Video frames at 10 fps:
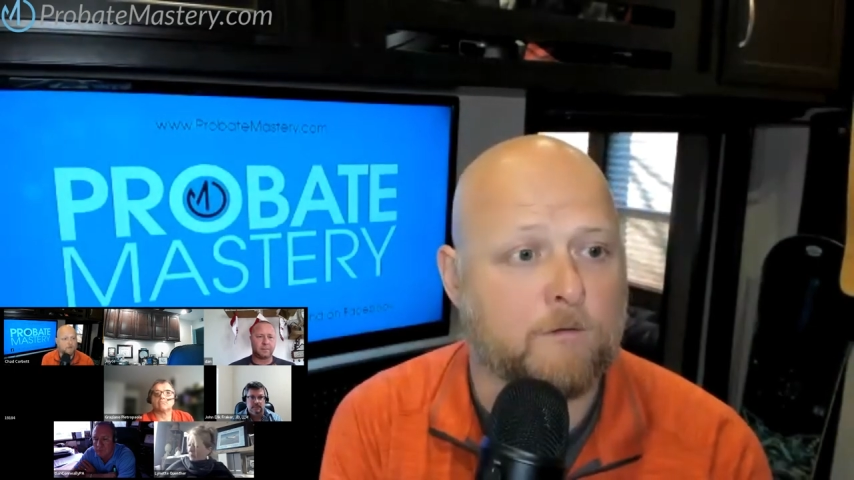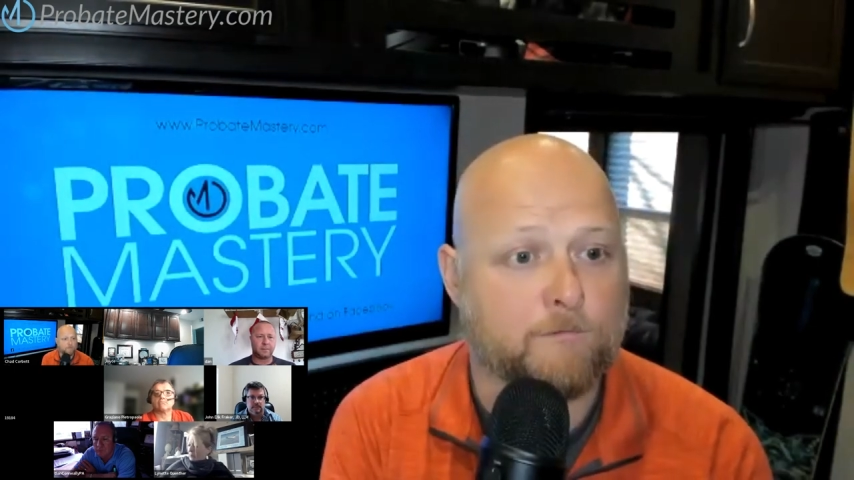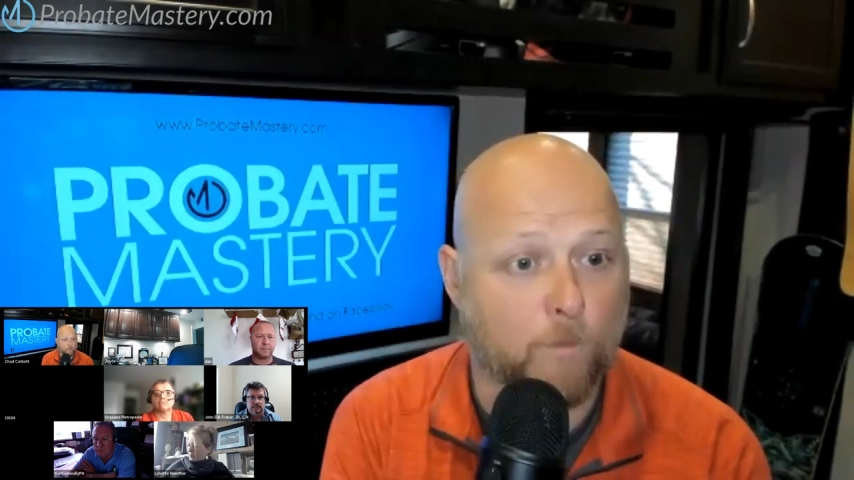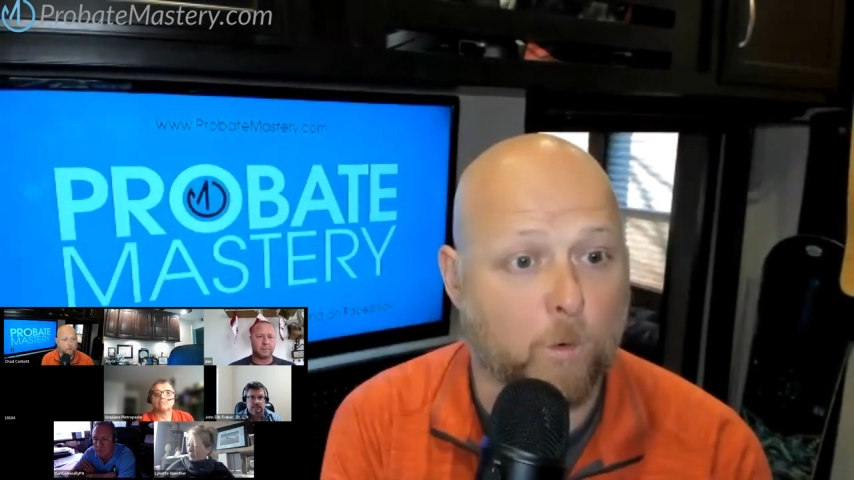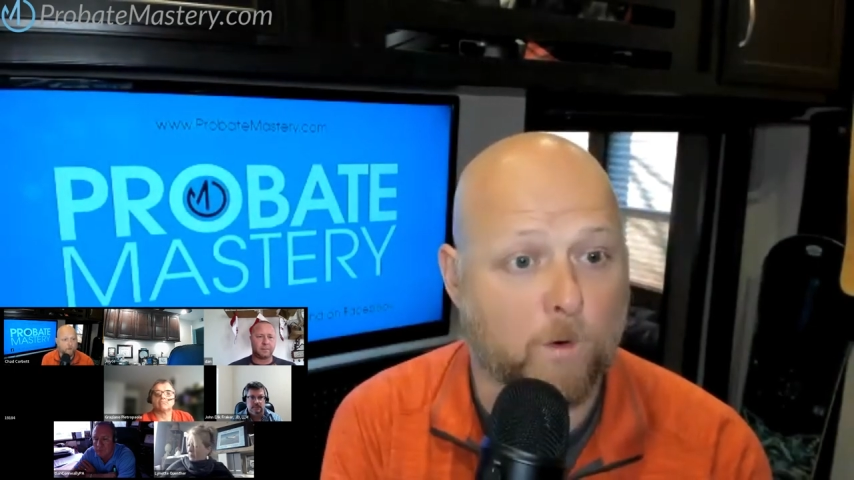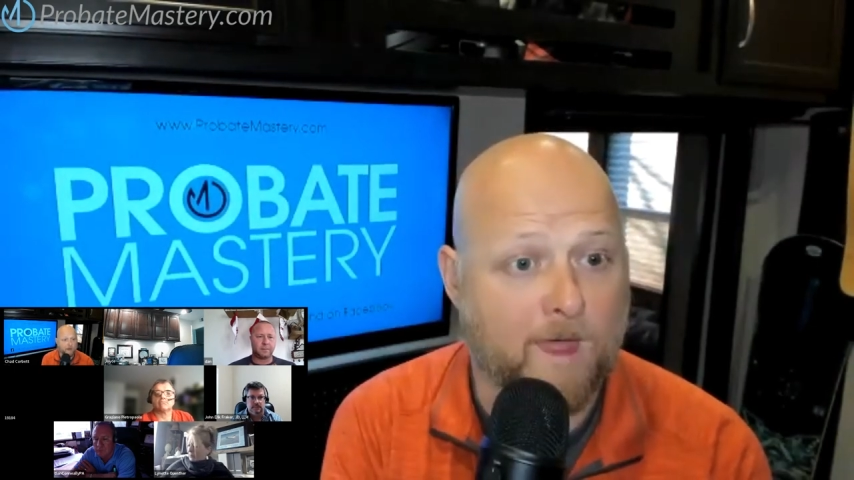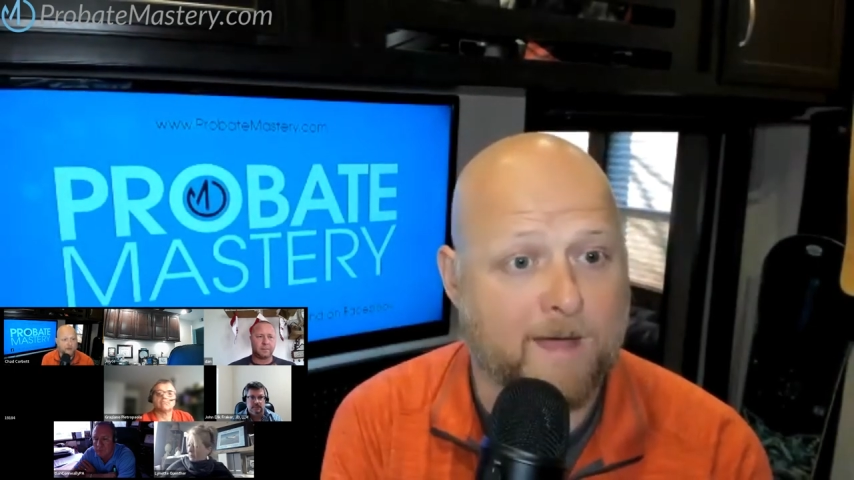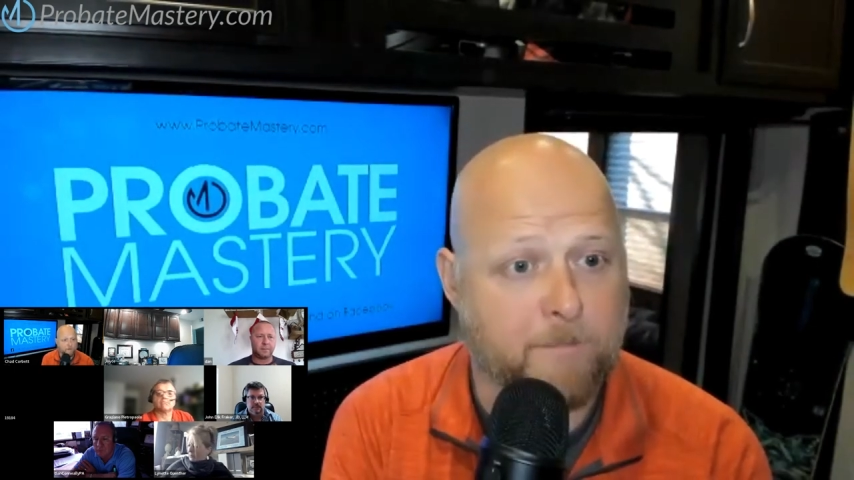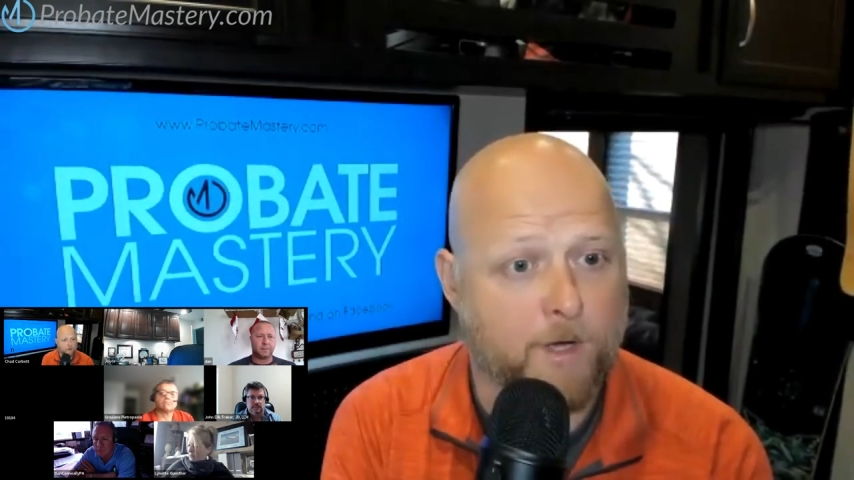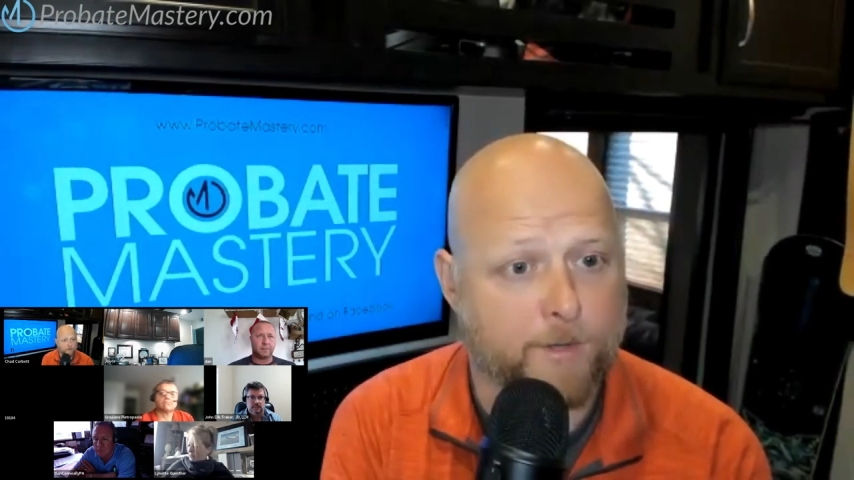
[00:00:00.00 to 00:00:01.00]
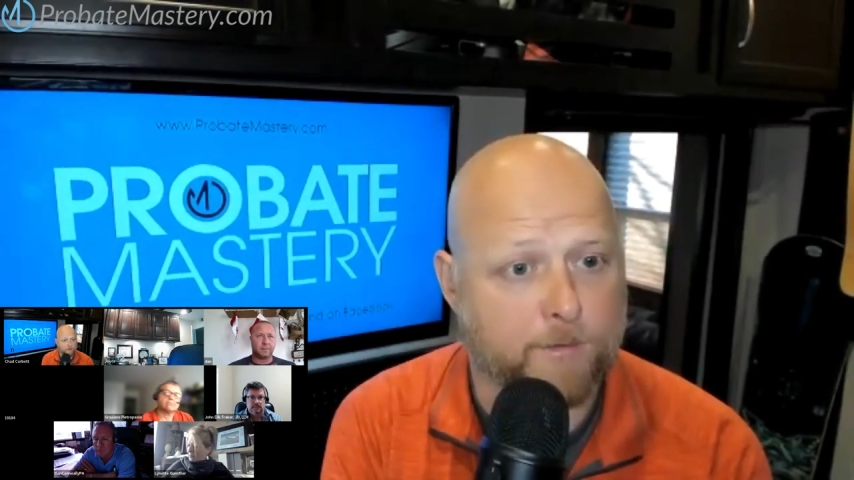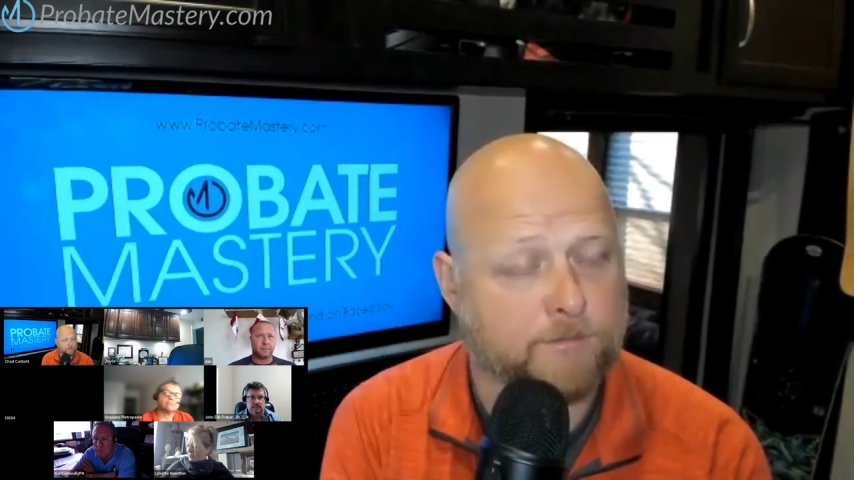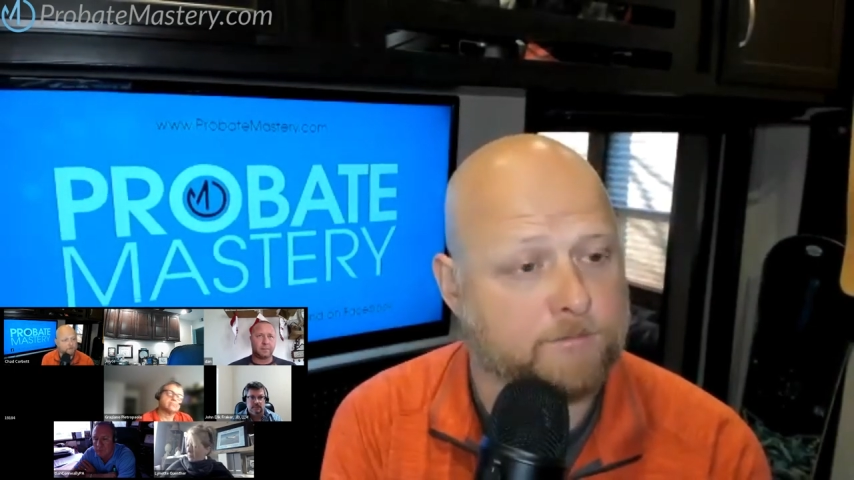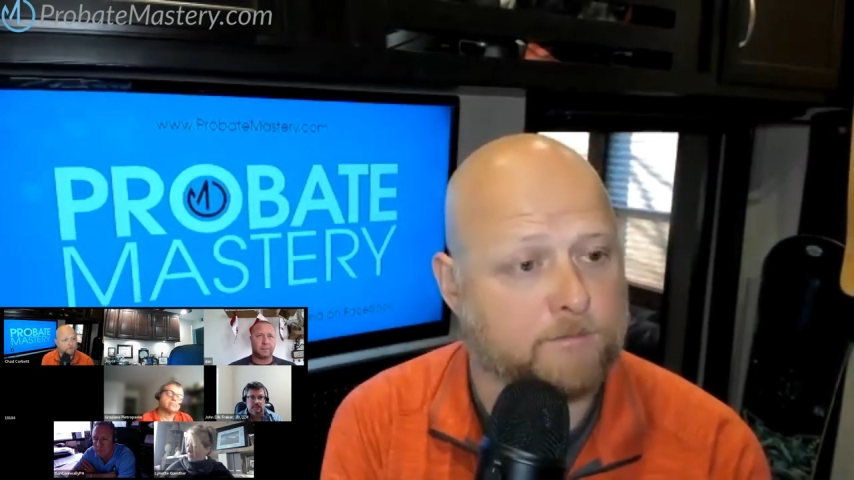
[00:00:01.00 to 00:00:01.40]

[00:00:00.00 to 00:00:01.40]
for that model,